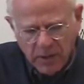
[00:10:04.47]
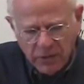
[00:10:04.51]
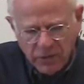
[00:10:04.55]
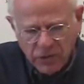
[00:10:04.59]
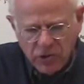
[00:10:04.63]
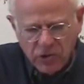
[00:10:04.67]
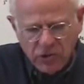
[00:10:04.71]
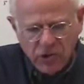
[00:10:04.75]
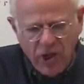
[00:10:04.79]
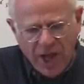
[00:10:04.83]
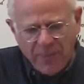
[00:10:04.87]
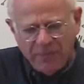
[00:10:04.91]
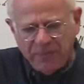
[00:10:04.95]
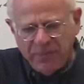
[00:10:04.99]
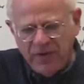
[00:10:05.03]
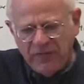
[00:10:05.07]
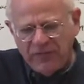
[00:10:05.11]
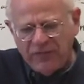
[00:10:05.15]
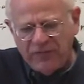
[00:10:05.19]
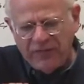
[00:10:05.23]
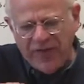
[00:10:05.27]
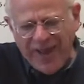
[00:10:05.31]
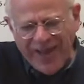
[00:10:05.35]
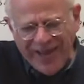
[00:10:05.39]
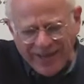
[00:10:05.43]
should not be
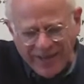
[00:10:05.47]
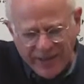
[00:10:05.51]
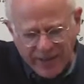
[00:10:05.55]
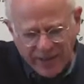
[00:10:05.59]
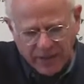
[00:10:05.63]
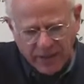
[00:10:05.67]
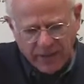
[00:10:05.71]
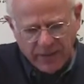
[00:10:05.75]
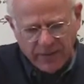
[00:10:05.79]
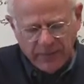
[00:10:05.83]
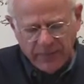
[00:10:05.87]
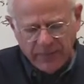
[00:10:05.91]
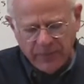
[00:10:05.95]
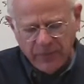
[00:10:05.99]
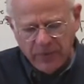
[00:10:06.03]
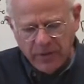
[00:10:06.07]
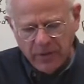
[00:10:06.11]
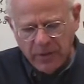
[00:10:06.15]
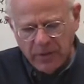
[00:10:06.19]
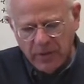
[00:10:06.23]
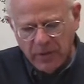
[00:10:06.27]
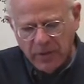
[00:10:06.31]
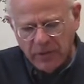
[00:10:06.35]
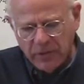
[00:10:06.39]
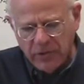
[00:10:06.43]
fighting
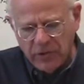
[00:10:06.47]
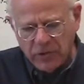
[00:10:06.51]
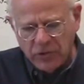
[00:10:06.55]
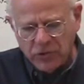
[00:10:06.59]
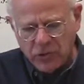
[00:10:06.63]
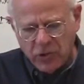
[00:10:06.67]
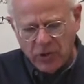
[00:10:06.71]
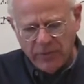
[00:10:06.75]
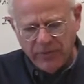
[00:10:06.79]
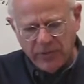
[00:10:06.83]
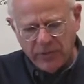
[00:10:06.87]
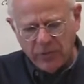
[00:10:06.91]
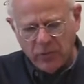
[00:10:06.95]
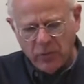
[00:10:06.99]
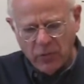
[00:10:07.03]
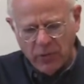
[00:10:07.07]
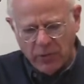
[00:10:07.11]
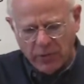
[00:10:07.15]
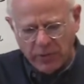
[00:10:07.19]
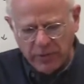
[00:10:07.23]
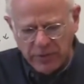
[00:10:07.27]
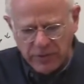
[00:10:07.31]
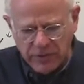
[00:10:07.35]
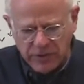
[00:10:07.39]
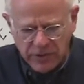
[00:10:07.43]
the German
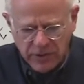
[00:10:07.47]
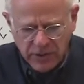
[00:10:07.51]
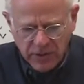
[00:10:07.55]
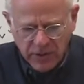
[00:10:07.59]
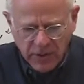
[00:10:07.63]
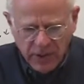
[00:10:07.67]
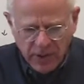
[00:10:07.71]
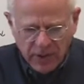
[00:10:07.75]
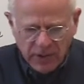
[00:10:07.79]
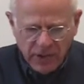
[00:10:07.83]
workers.